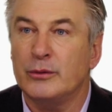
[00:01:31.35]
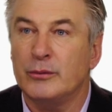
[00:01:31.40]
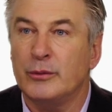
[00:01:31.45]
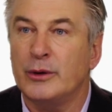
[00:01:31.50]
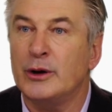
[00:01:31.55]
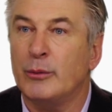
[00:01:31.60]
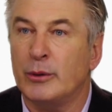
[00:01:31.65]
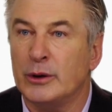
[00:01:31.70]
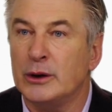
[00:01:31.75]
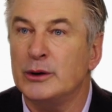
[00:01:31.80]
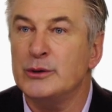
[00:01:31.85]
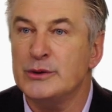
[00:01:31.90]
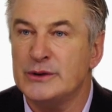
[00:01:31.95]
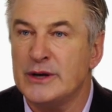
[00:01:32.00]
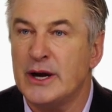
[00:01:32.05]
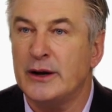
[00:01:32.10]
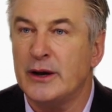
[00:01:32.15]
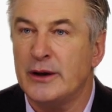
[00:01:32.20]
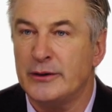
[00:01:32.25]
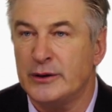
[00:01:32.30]
We don't want to lose
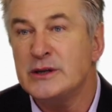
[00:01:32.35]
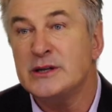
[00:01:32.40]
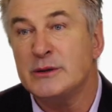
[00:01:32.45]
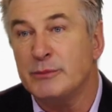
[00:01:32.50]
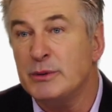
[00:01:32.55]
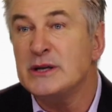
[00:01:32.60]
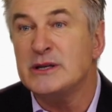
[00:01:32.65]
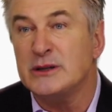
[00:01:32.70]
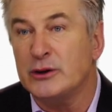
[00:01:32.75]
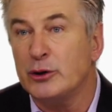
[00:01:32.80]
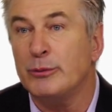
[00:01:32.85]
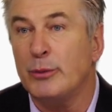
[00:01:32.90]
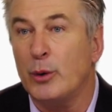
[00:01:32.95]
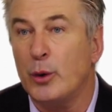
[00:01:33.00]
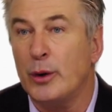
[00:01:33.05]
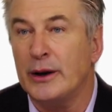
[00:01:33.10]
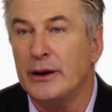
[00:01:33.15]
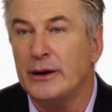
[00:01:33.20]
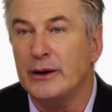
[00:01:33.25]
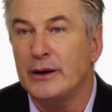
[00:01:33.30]
that either. He's a little
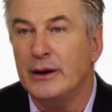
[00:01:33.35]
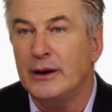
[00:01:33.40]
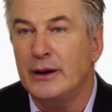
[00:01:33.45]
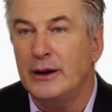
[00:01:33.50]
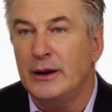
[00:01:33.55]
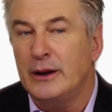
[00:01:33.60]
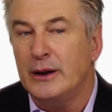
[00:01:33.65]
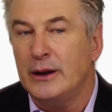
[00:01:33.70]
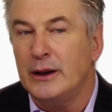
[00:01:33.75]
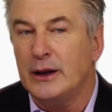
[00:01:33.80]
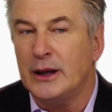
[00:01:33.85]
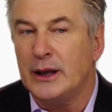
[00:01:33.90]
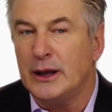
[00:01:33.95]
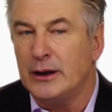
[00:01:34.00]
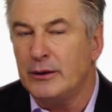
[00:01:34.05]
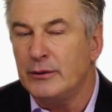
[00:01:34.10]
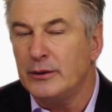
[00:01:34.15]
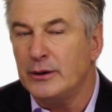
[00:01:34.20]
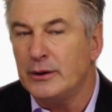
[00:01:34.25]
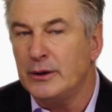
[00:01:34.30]
boy,
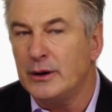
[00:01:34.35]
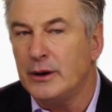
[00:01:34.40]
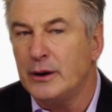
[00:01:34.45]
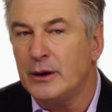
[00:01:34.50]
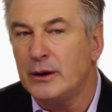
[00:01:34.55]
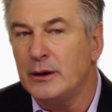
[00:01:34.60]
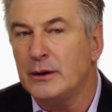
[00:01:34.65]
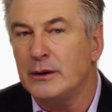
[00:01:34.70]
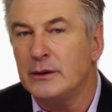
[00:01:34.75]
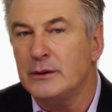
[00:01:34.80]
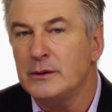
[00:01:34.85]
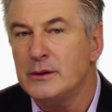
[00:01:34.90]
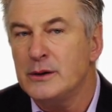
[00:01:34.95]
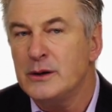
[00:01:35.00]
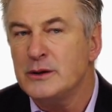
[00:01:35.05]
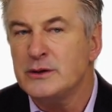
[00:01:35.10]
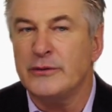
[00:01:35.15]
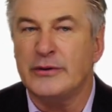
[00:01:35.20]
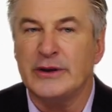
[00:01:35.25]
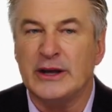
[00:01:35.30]
and
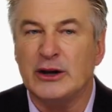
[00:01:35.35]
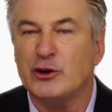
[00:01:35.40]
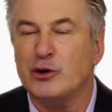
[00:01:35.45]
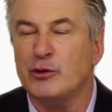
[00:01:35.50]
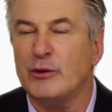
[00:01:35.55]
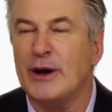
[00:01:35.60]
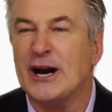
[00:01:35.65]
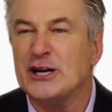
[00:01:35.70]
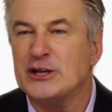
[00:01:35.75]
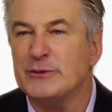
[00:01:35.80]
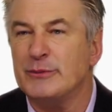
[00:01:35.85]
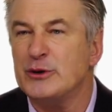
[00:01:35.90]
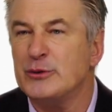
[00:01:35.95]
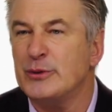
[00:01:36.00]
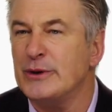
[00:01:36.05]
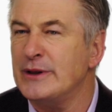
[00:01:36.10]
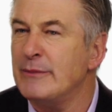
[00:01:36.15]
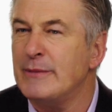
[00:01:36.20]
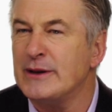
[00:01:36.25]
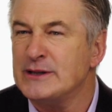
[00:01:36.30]
so the interaction
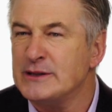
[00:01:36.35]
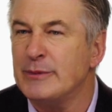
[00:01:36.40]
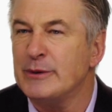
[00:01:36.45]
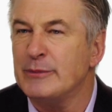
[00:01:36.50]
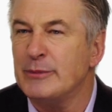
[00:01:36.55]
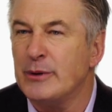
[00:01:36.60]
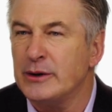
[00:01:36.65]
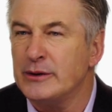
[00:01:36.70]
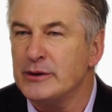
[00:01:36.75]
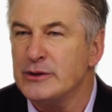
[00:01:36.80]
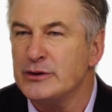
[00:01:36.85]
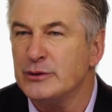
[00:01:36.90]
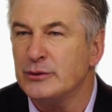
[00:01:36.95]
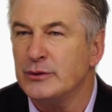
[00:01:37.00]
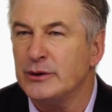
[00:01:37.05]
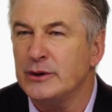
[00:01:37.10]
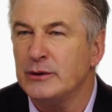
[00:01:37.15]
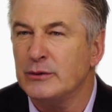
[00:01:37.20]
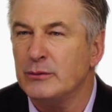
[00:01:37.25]
between them, that's a big part of the story.